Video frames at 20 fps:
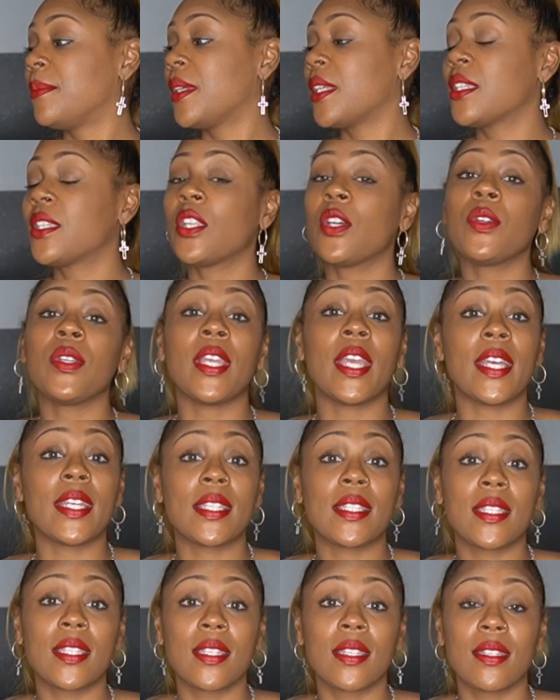So
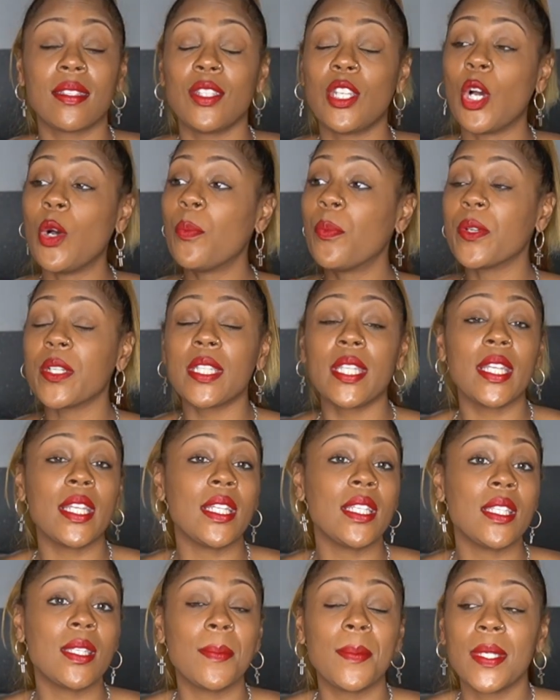yes, don't
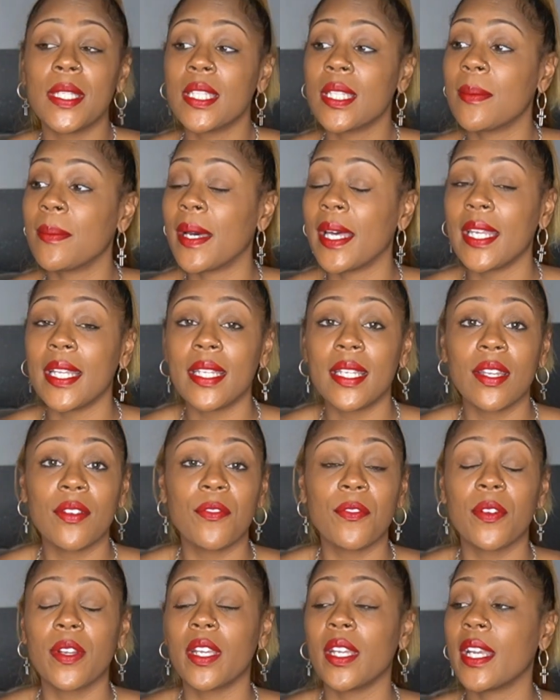pretend to be somebody
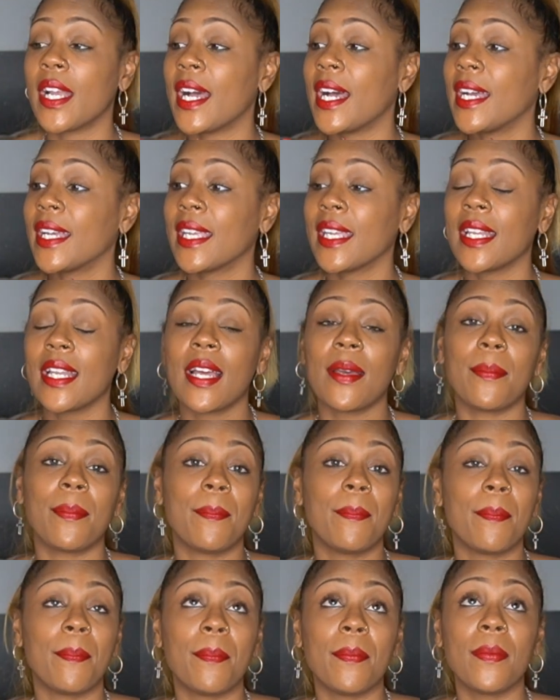different. God cannot
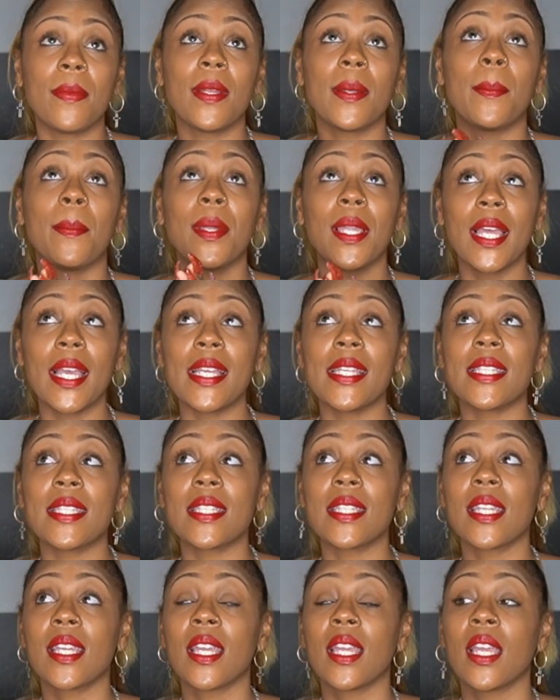
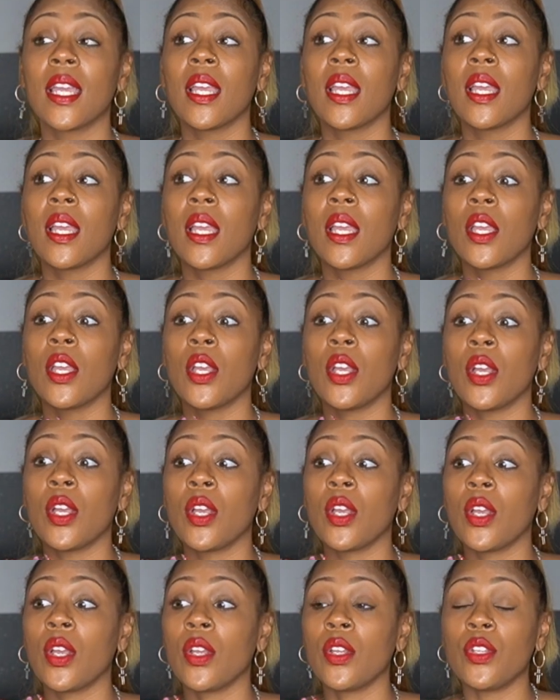bless
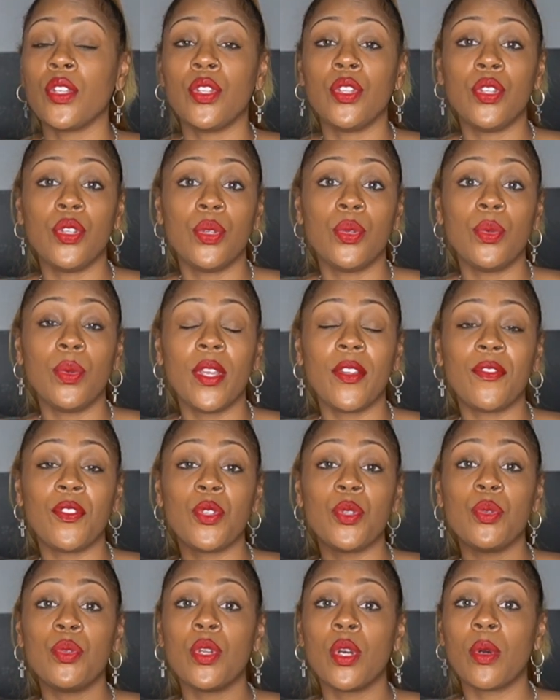you if
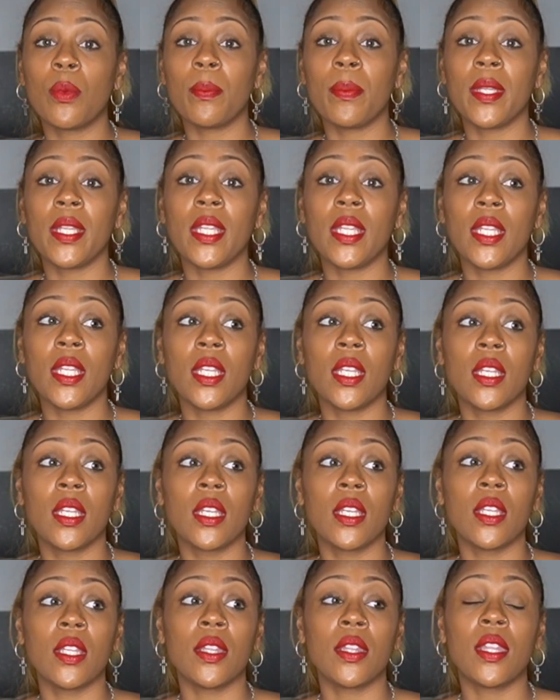you don't be
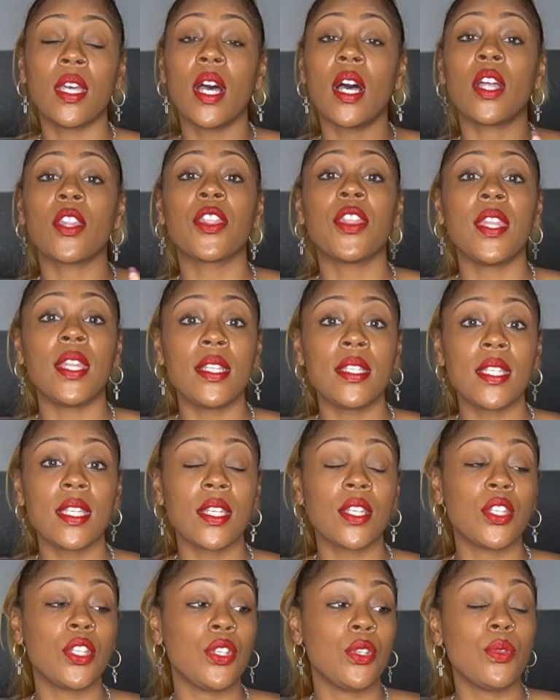the
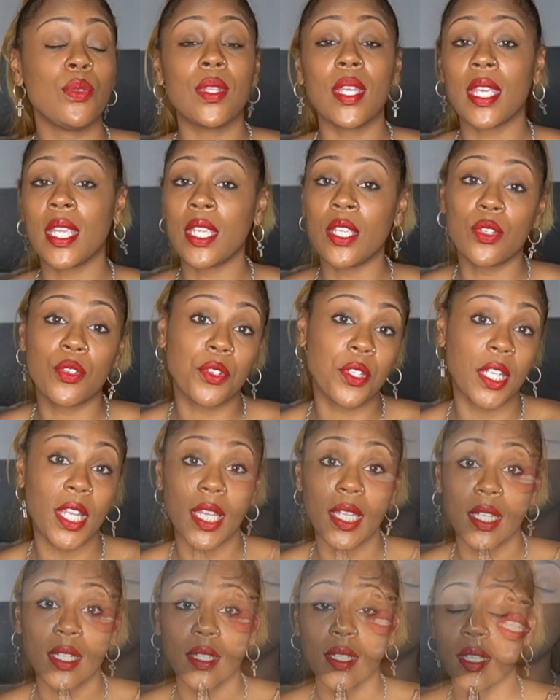authentic you that he
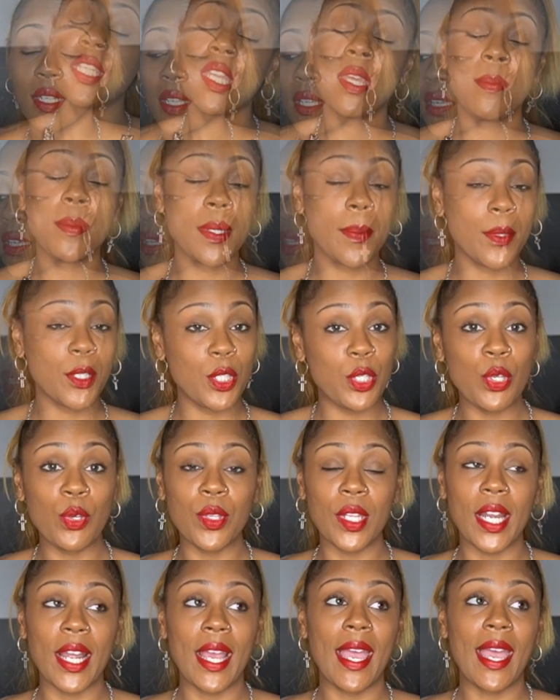created. So tip number 2
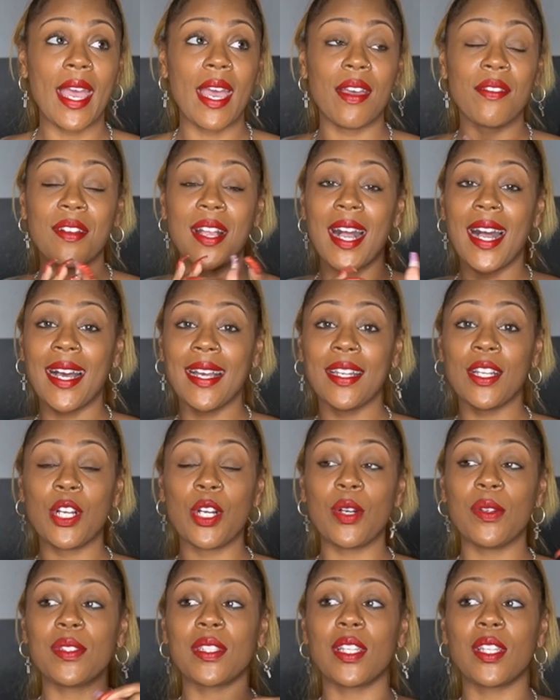that I have kind of
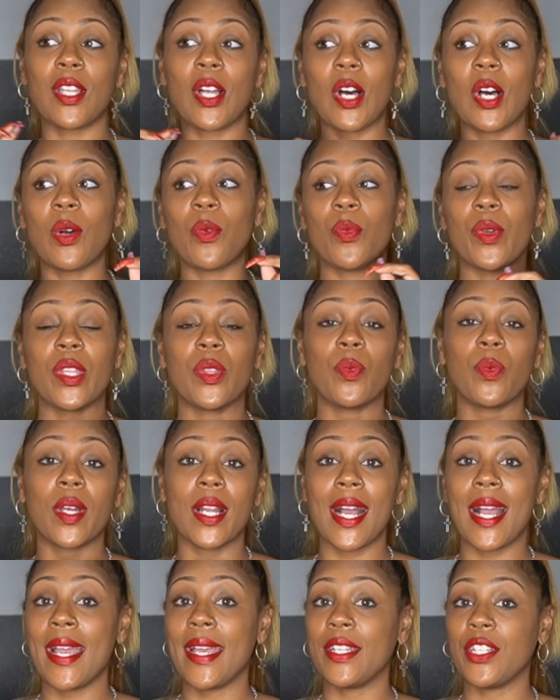goes along with
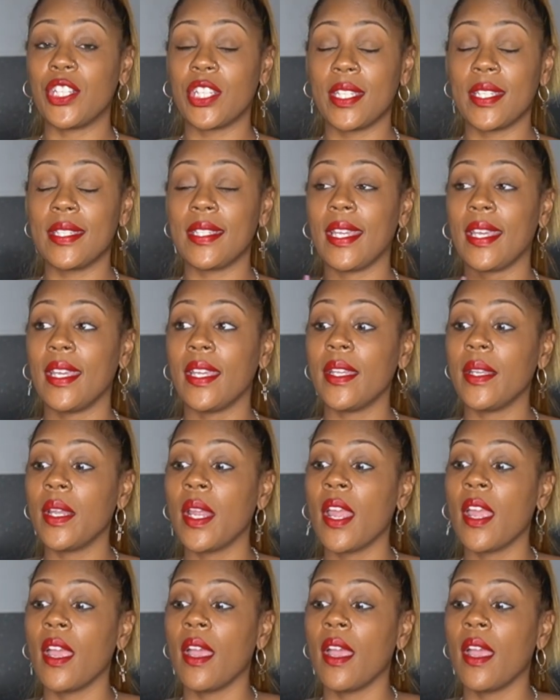what I had just said.